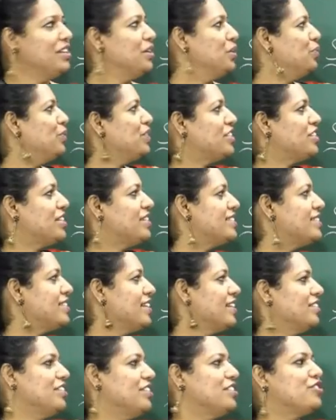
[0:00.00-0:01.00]
which is
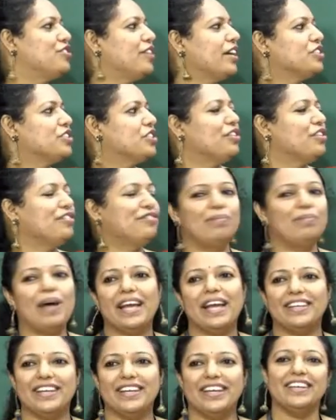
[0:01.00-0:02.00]
the structure of
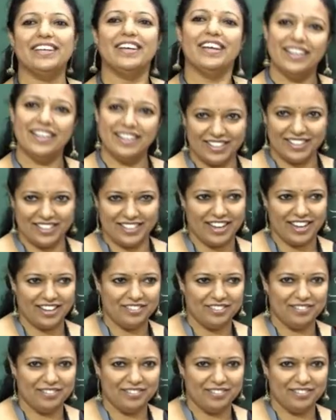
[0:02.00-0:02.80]
banking in India.